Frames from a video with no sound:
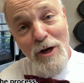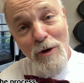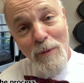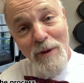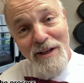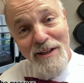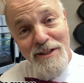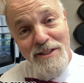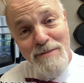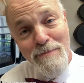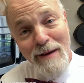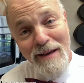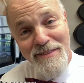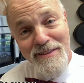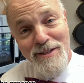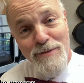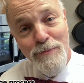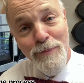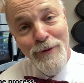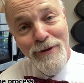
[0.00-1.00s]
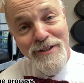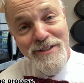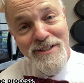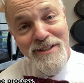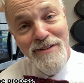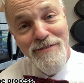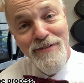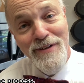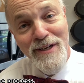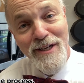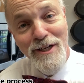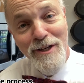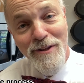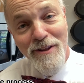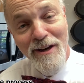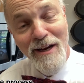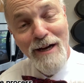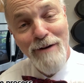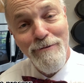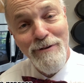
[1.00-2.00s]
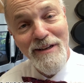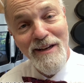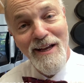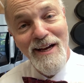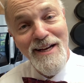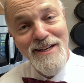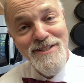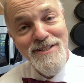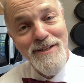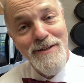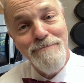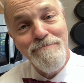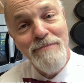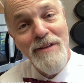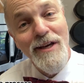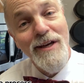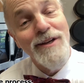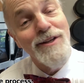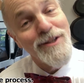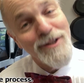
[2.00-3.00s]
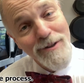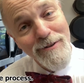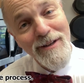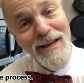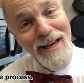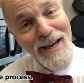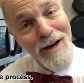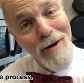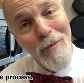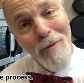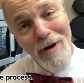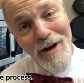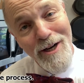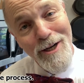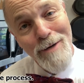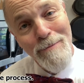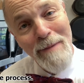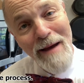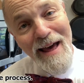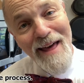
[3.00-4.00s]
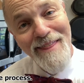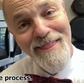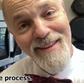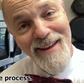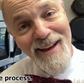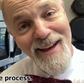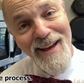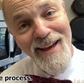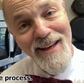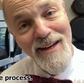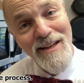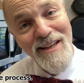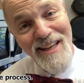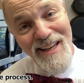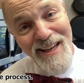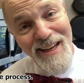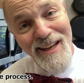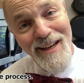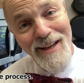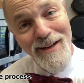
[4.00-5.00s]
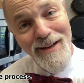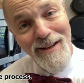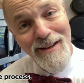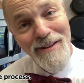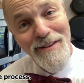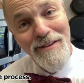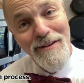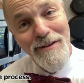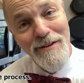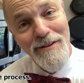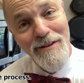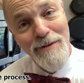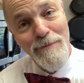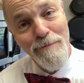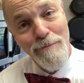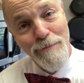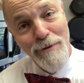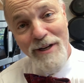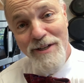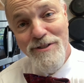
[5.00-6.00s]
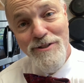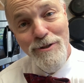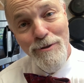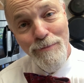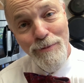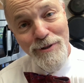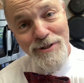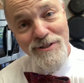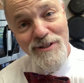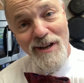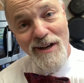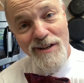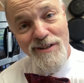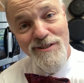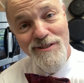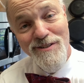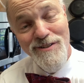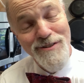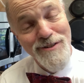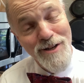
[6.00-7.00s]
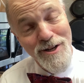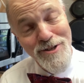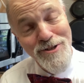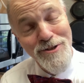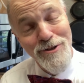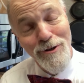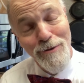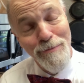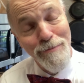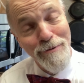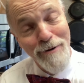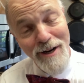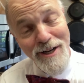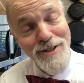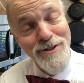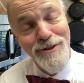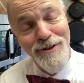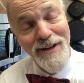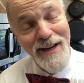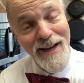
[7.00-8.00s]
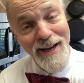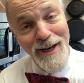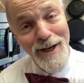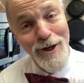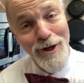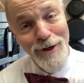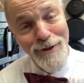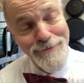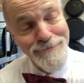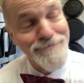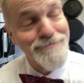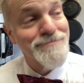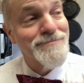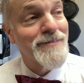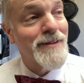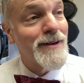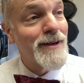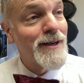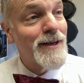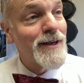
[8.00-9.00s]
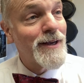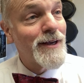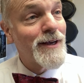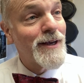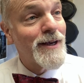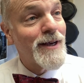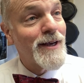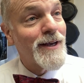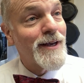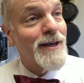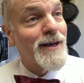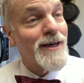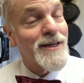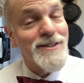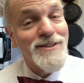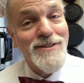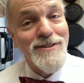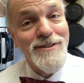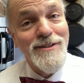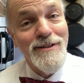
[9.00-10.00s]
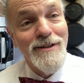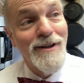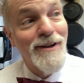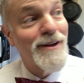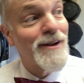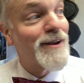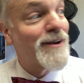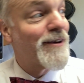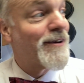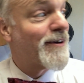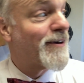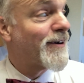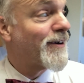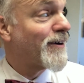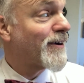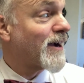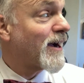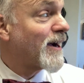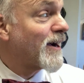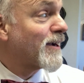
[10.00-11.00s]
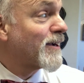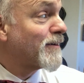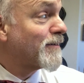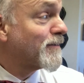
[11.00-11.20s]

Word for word: Well, it's about this point in the video that I realized you can't water bath can in the Presto Precise digital pressure canner. You can't water bath quarts.